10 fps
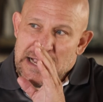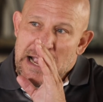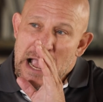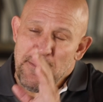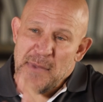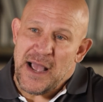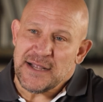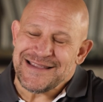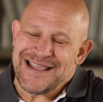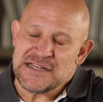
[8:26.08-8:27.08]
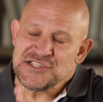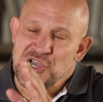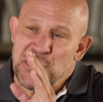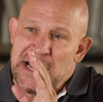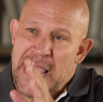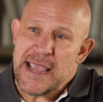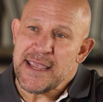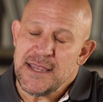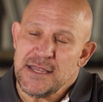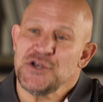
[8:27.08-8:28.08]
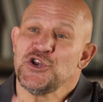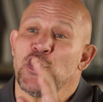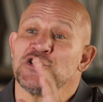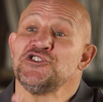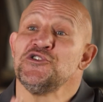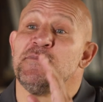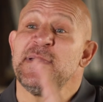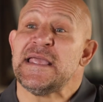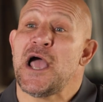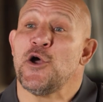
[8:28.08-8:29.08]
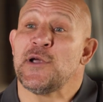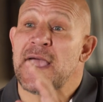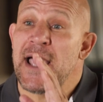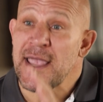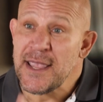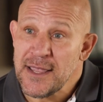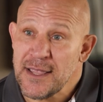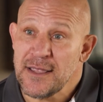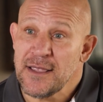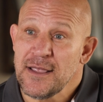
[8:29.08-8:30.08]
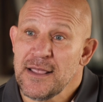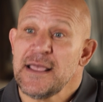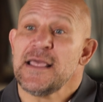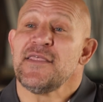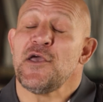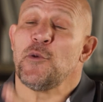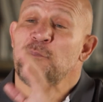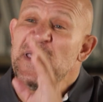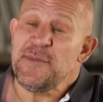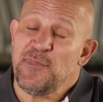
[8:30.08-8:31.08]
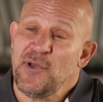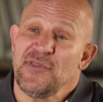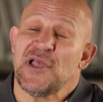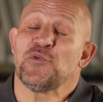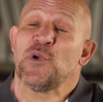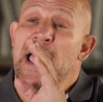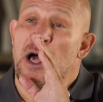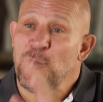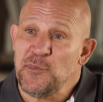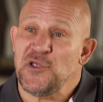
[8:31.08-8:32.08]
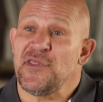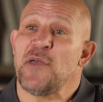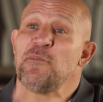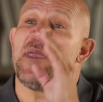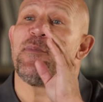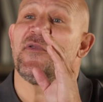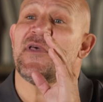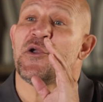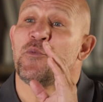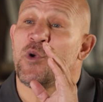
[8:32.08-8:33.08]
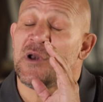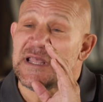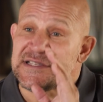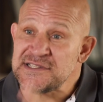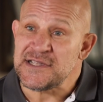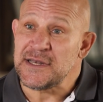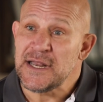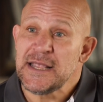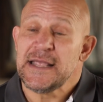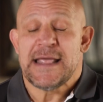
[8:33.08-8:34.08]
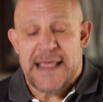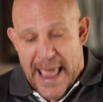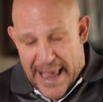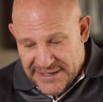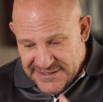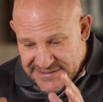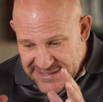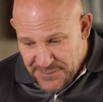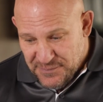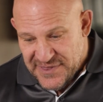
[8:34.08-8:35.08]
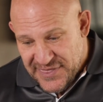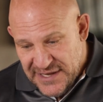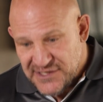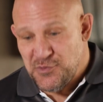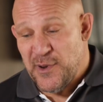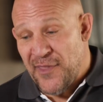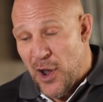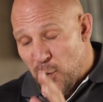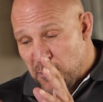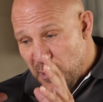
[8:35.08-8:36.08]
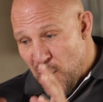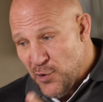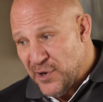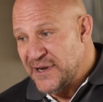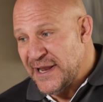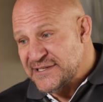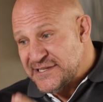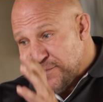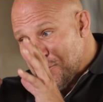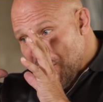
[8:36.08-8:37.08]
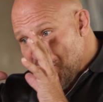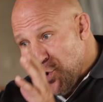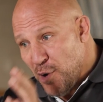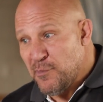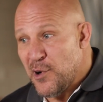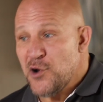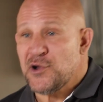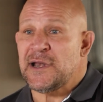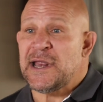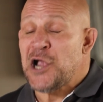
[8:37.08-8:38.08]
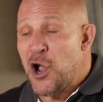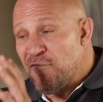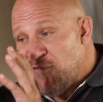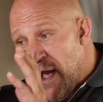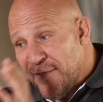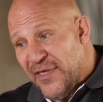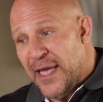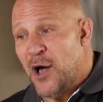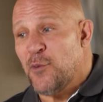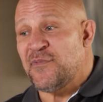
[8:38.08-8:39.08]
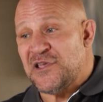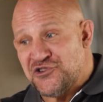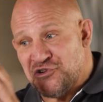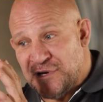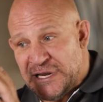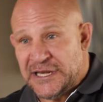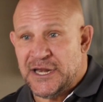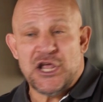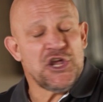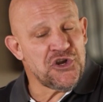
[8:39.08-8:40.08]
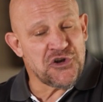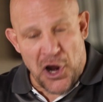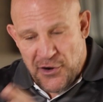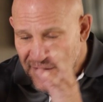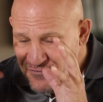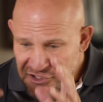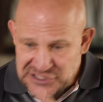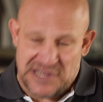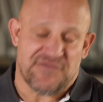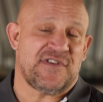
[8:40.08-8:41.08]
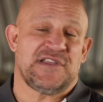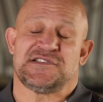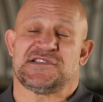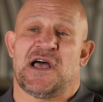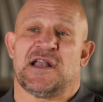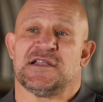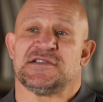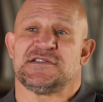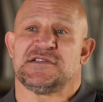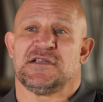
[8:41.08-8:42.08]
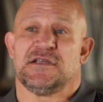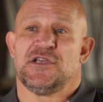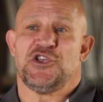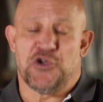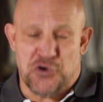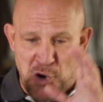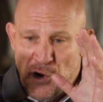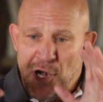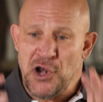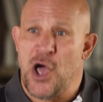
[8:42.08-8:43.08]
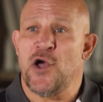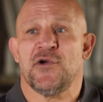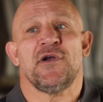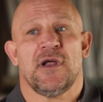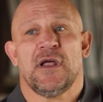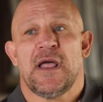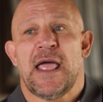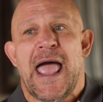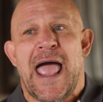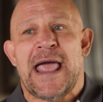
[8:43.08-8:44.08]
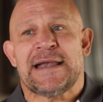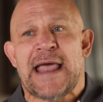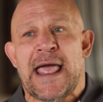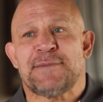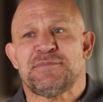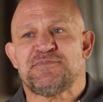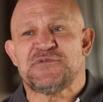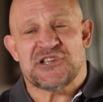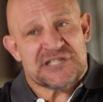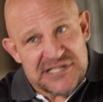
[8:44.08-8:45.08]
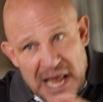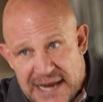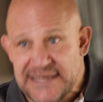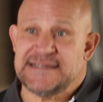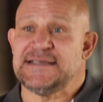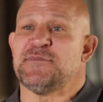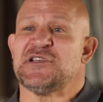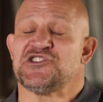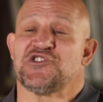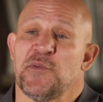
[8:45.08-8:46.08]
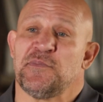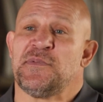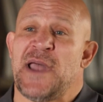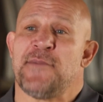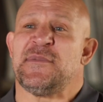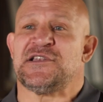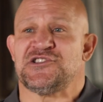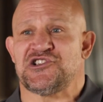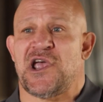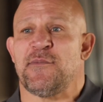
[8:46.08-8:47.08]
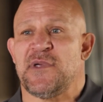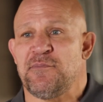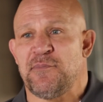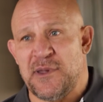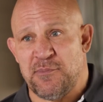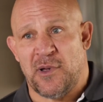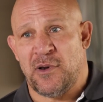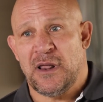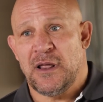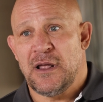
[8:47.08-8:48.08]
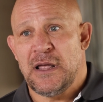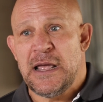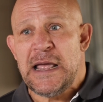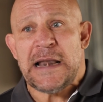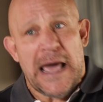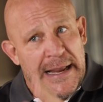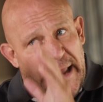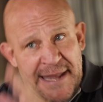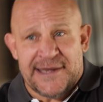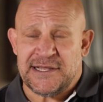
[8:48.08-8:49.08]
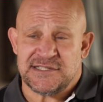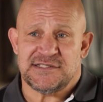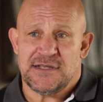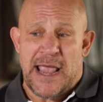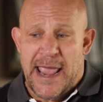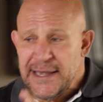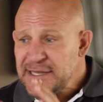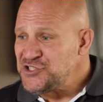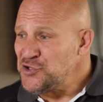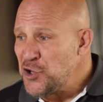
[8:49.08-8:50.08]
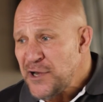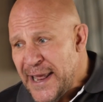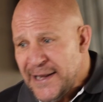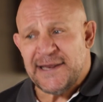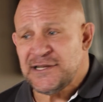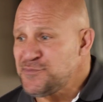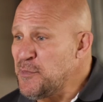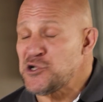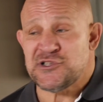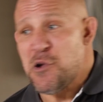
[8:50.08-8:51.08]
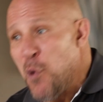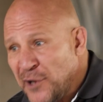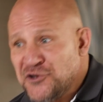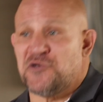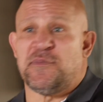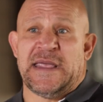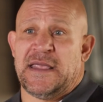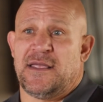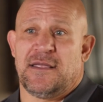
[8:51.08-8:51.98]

Come out, and it's okay not to be okay. There are people that will help you. There are people that will listen. Accept things when they are broken. Accept when you are broken, and go find the help that you need. You don't have to suffer in silence. You're not alone. And society must stop naming and shaming people. Like addicts. Addicts are not addicts because they want to be.